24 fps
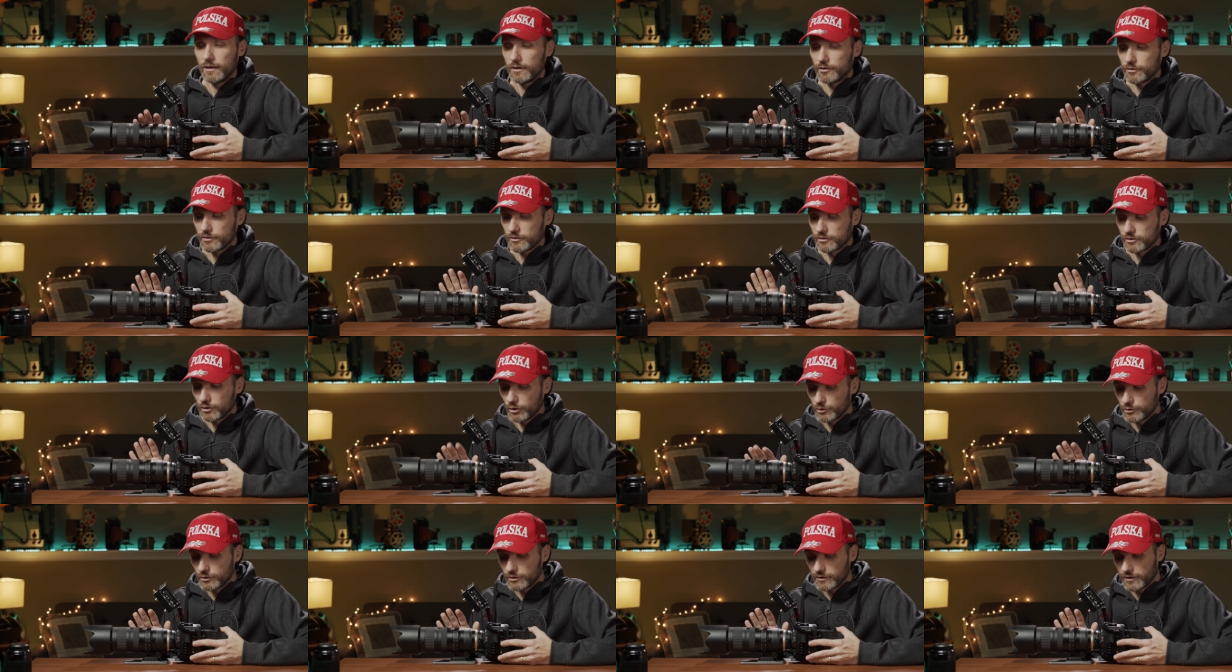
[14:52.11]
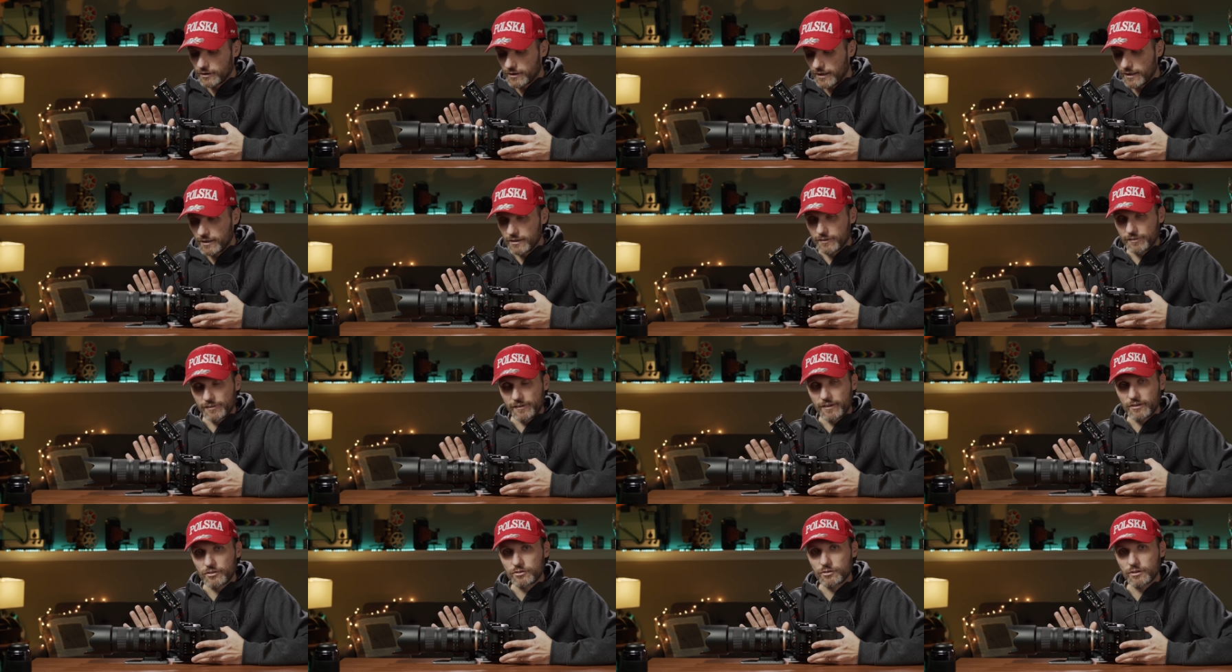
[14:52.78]
So those are the kind of
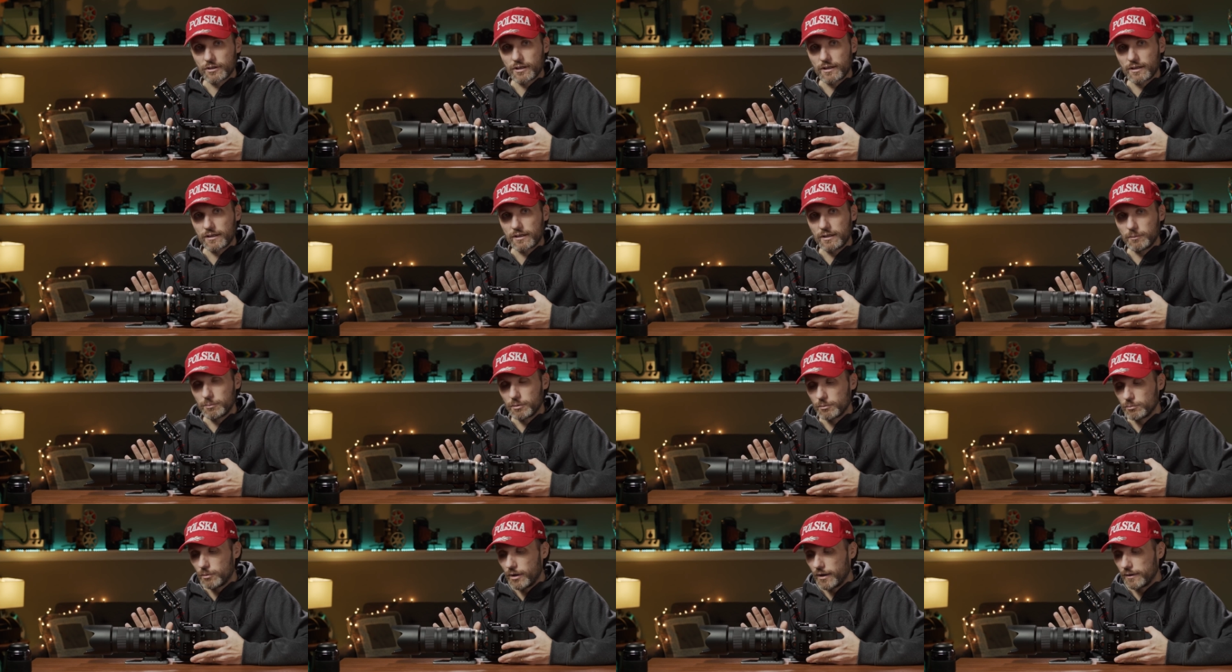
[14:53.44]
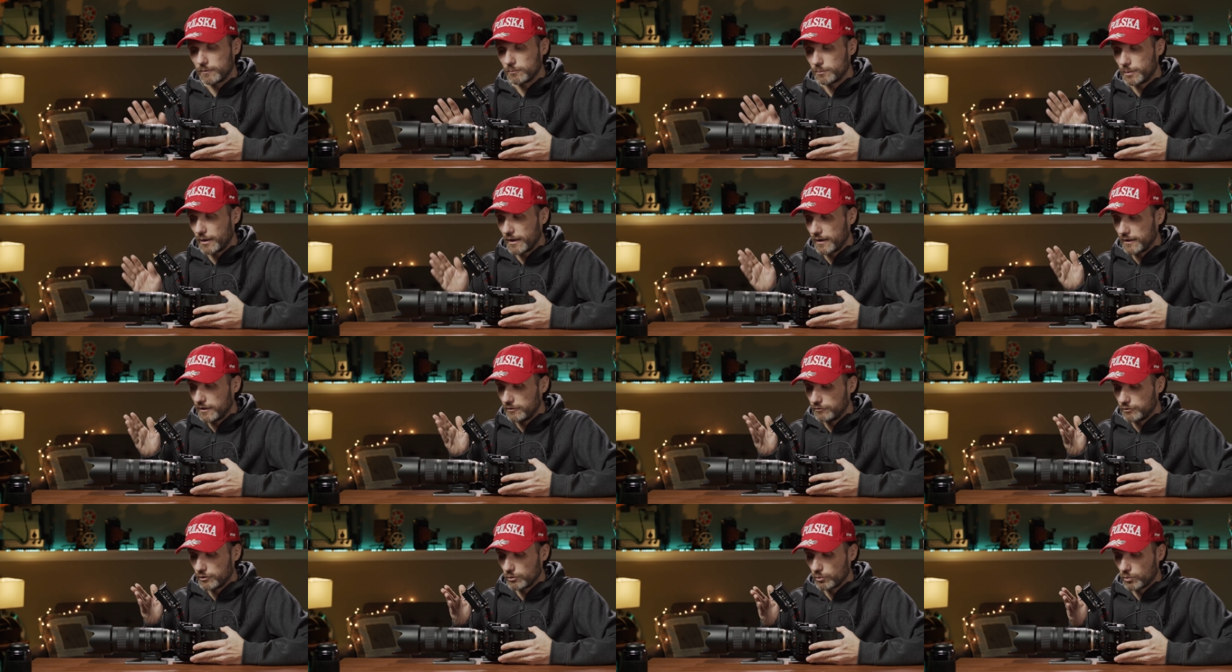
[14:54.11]
things to kind of keep in mind. But
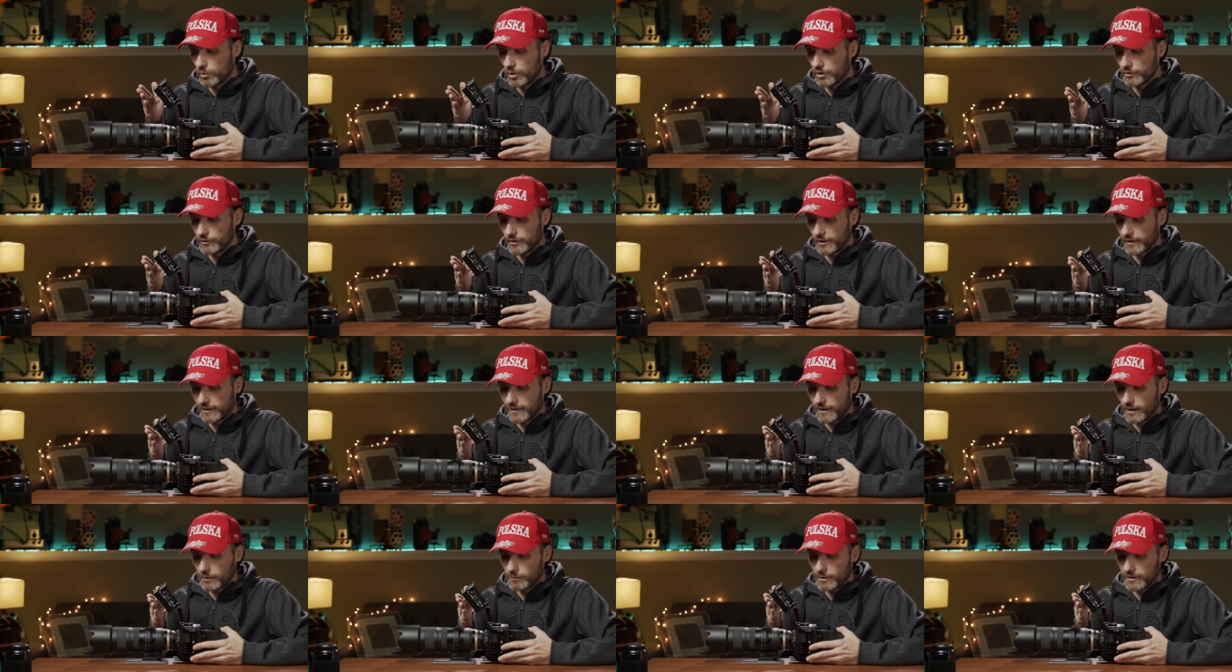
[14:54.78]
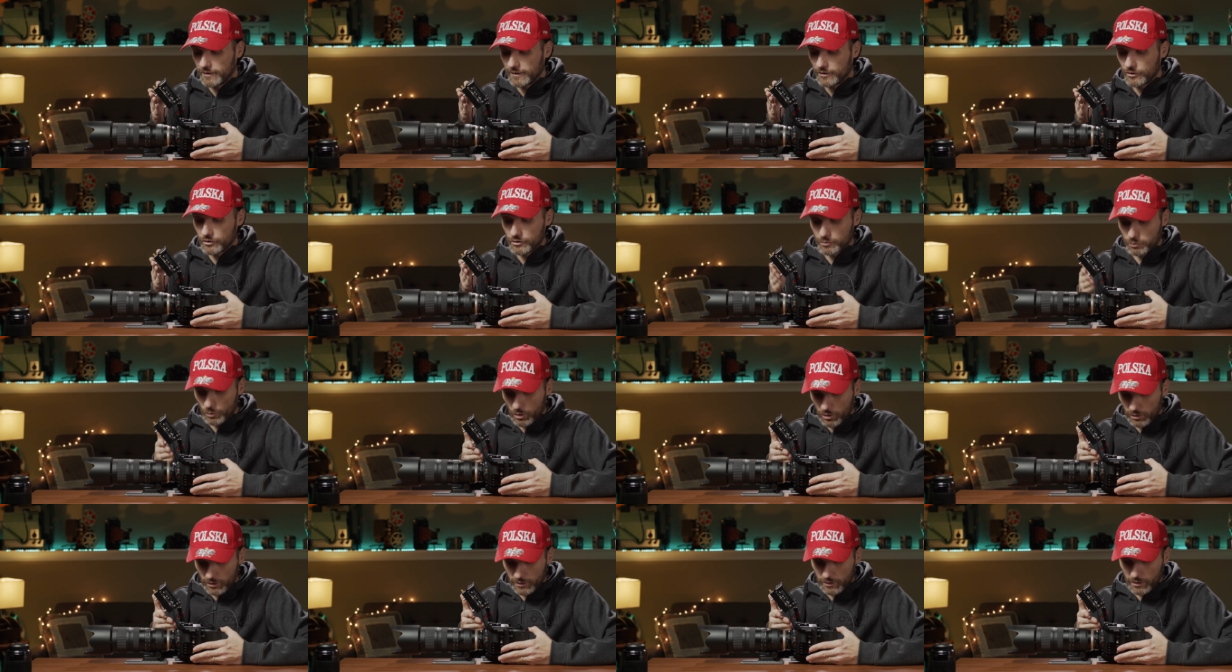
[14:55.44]
if you want a camera that's
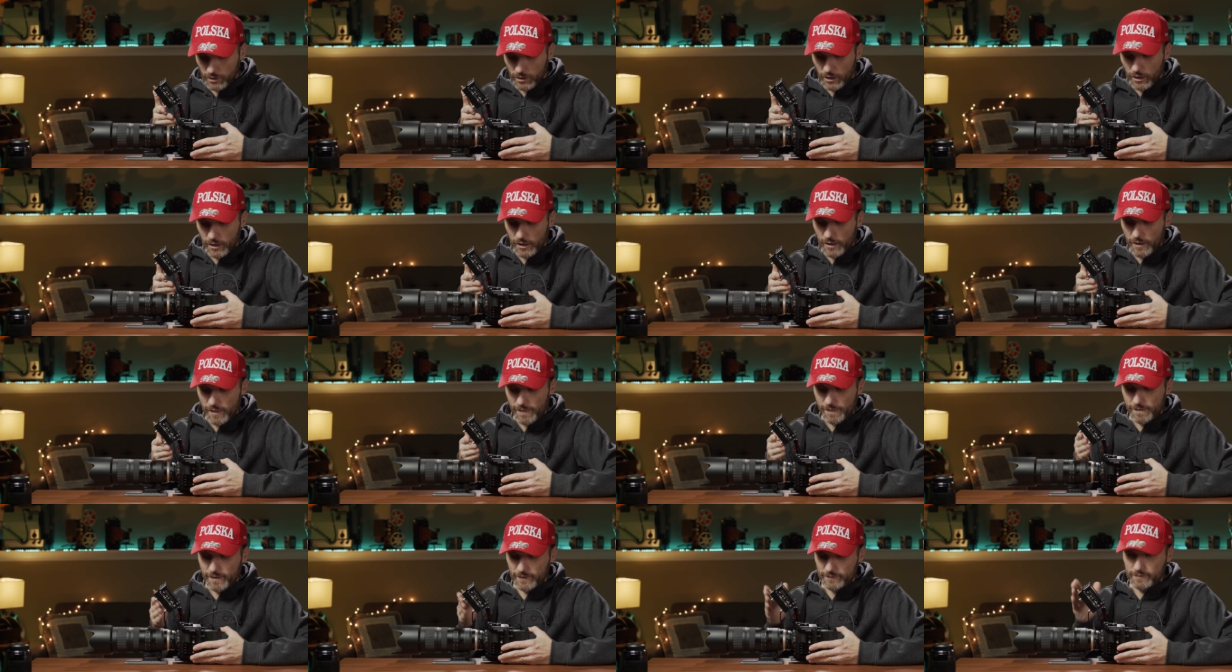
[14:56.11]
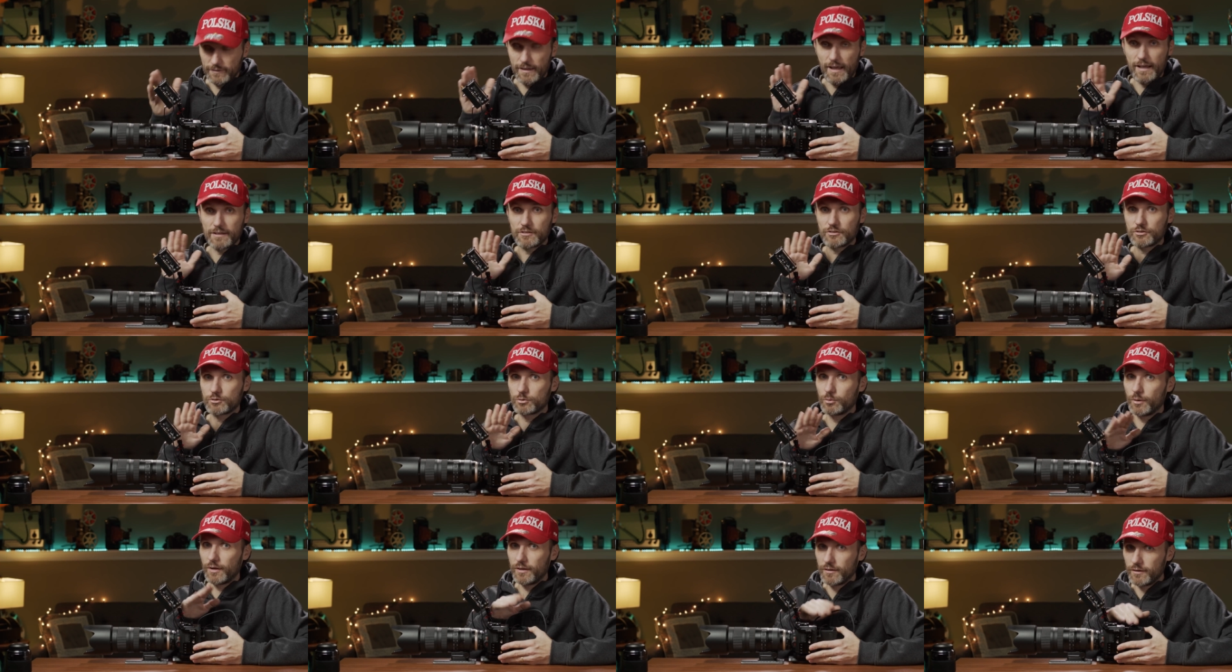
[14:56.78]
smaller, that
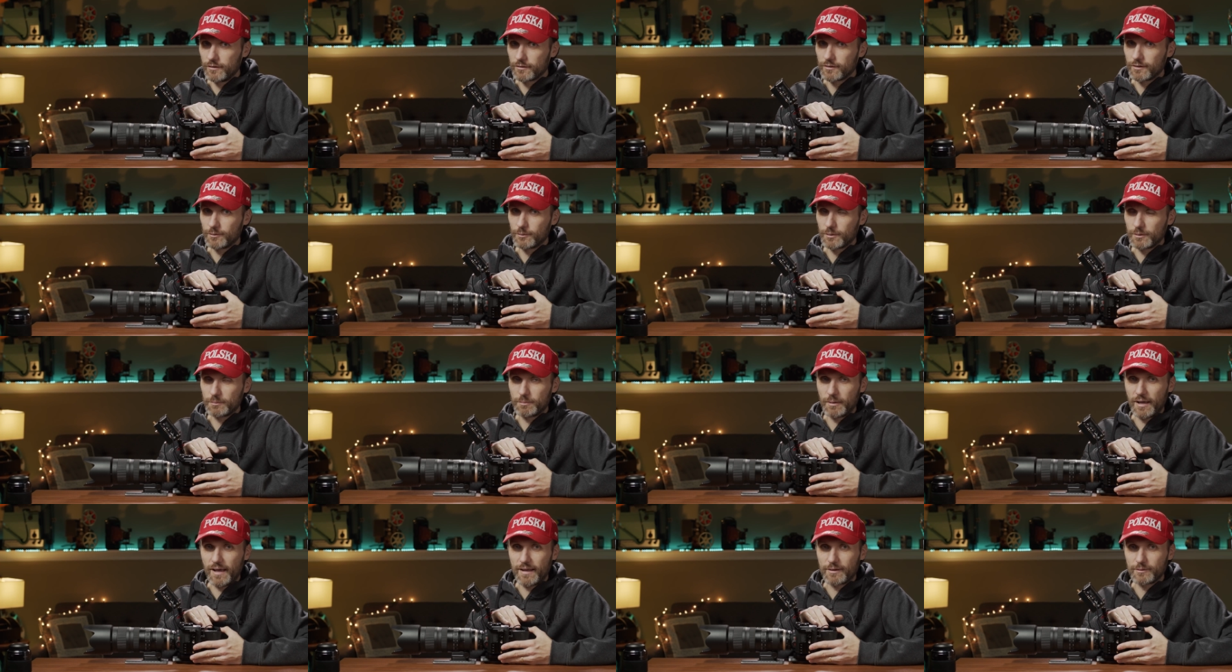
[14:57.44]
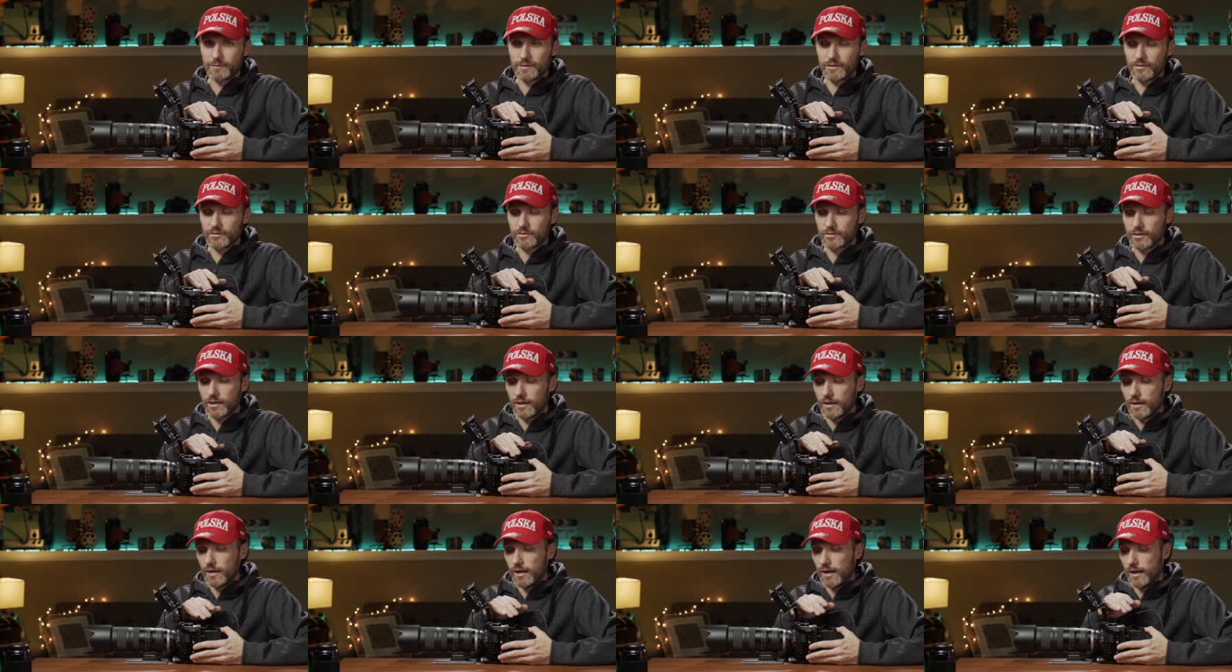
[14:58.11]
lasts way longer with batteries,
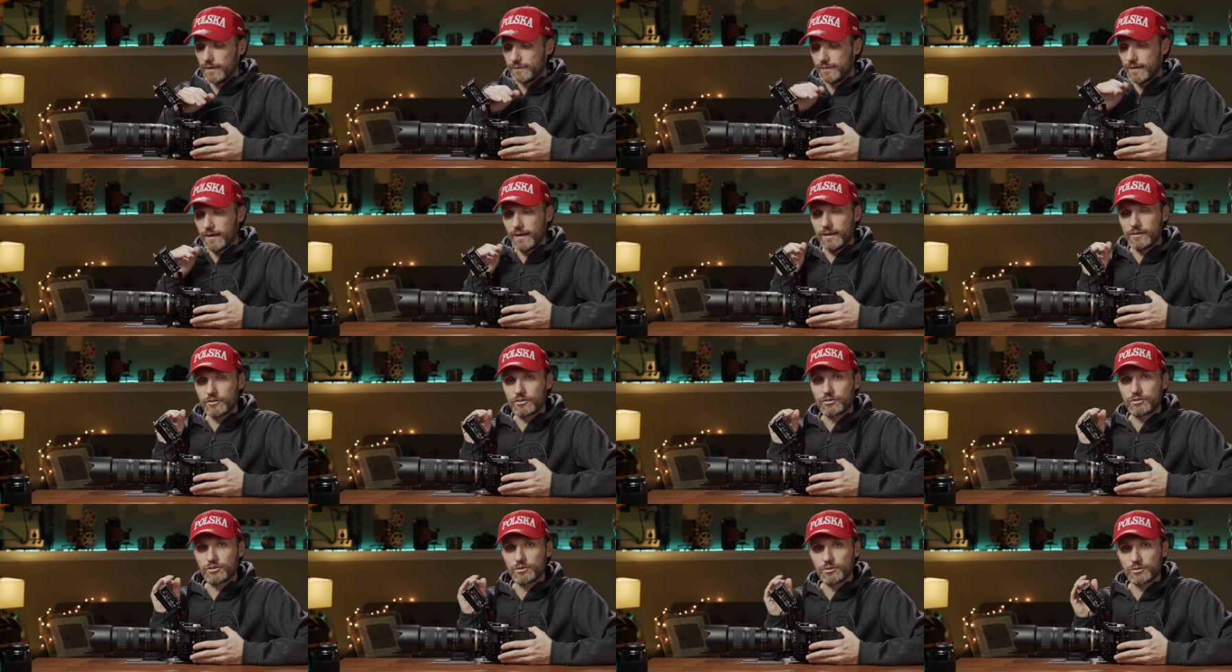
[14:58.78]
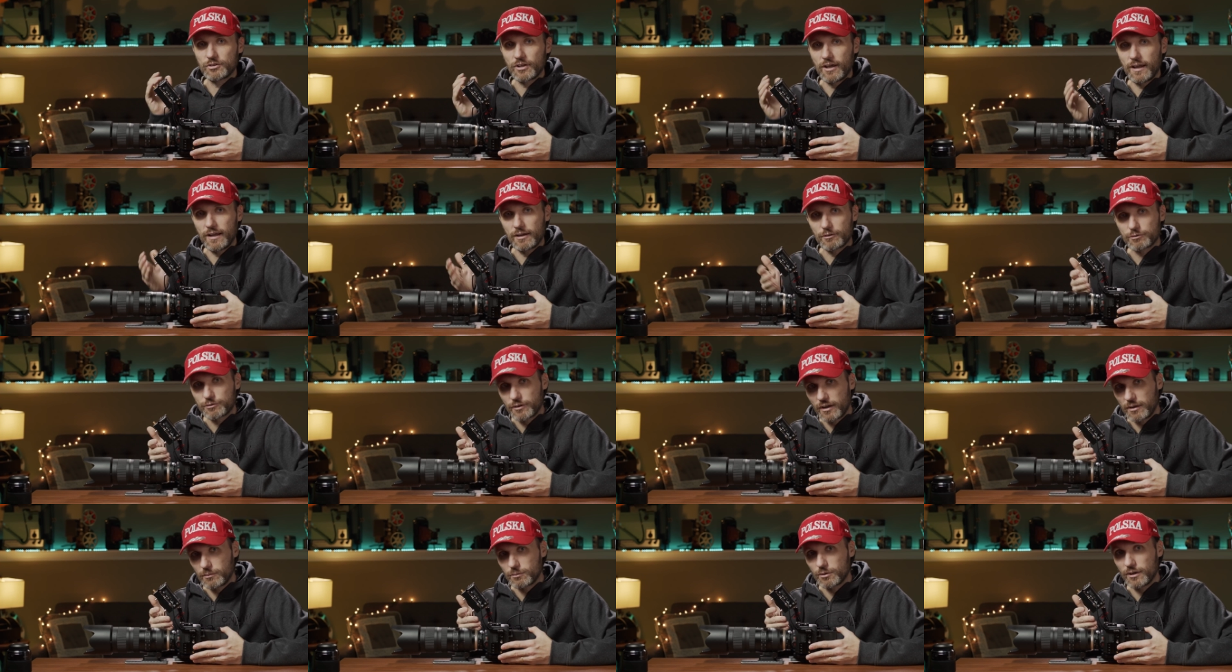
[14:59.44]
that shoots higher
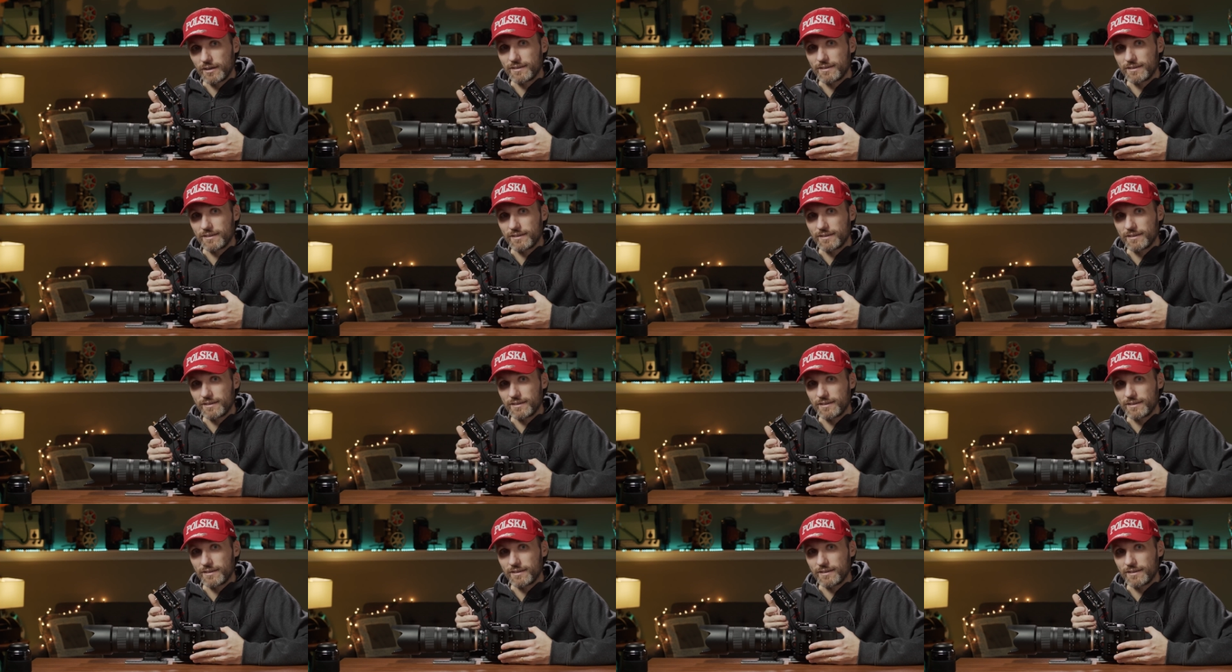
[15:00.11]
frame